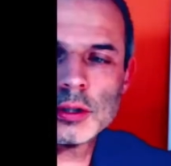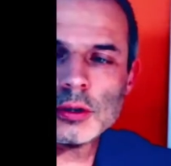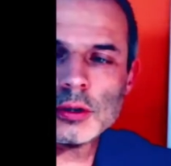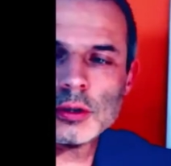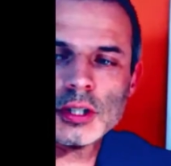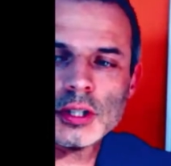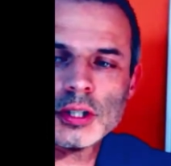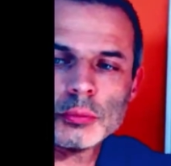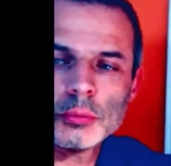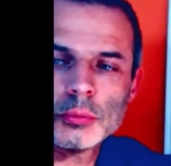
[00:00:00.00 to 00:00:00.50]
in
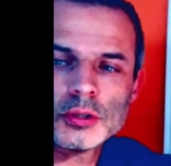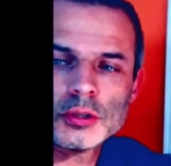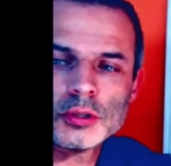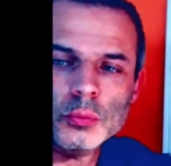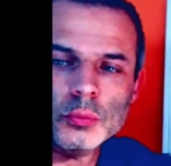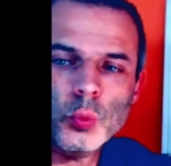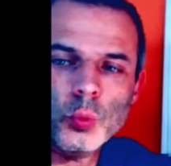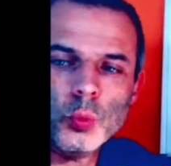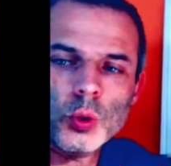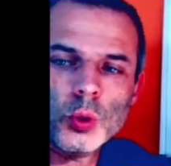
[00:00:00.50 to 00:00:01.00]
contact with
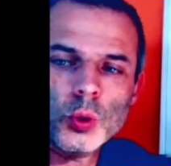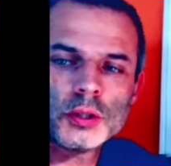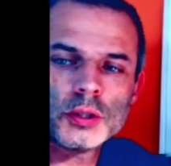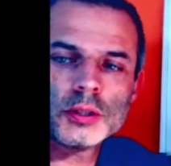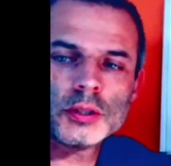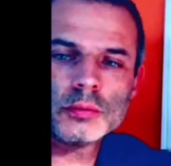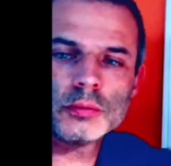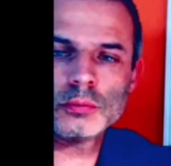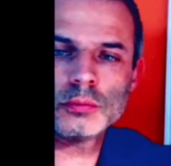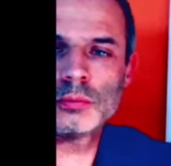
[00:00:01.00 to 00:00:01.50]
some
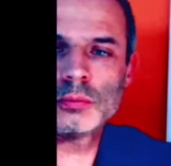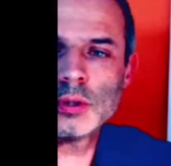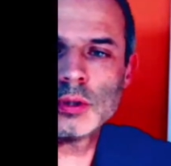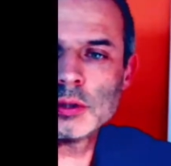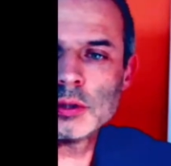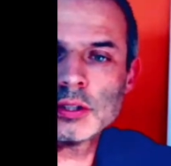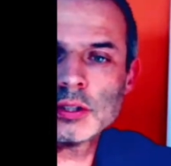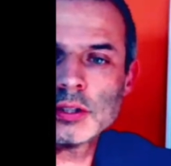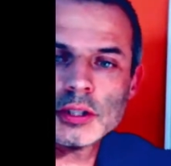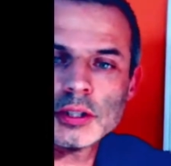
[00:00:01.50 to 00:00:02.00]
water
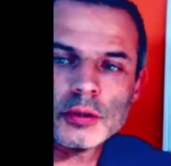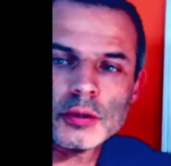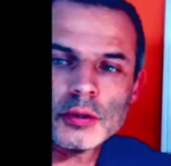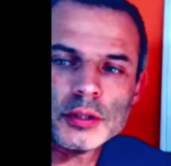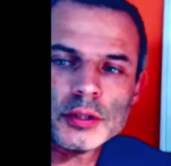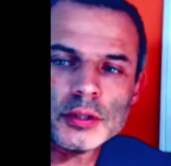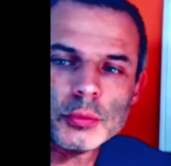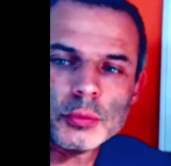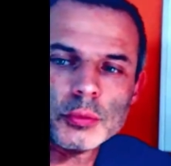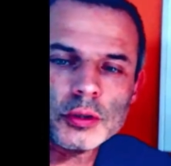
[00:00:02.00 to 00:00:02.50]
that's
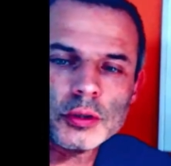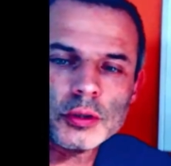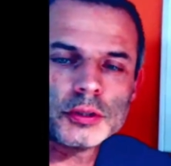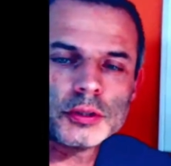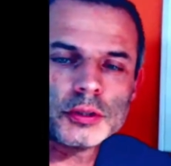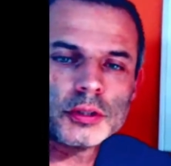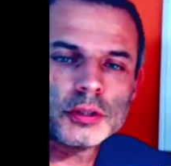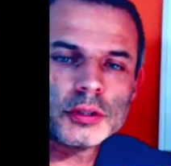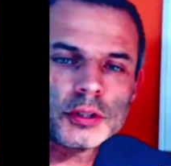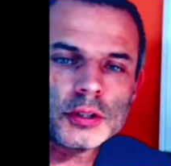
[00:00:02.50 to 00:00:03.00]
saturated with
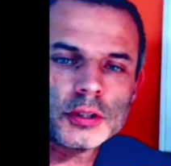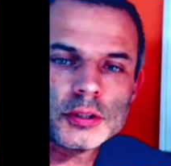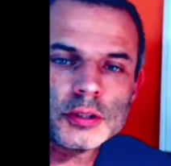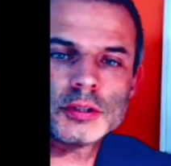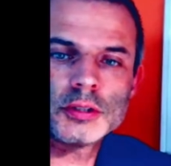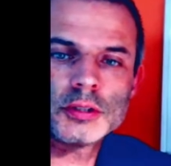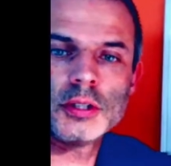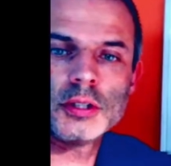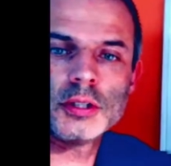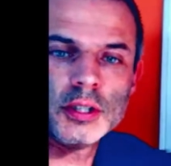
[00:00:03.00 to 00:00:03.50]
oxygen because
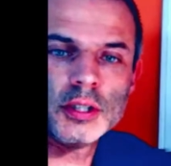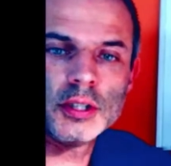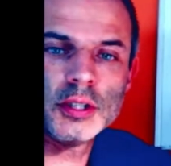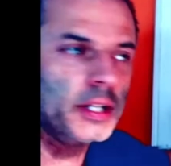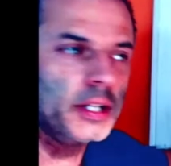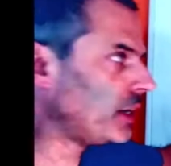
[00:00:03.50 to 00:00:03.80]
it's in